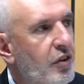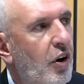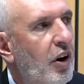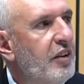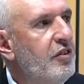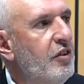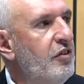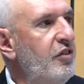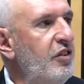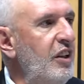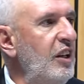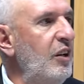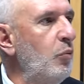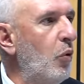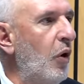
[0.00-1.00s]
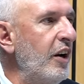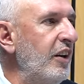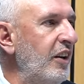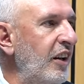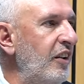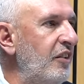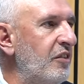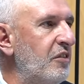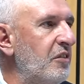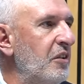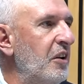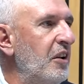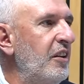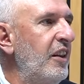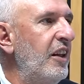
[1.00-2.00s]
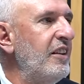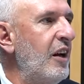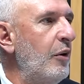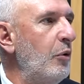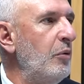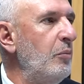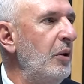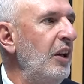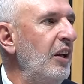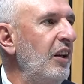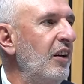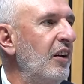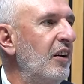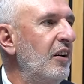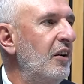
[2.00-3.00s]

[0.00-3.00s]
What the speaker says: hard to see what it is that they would be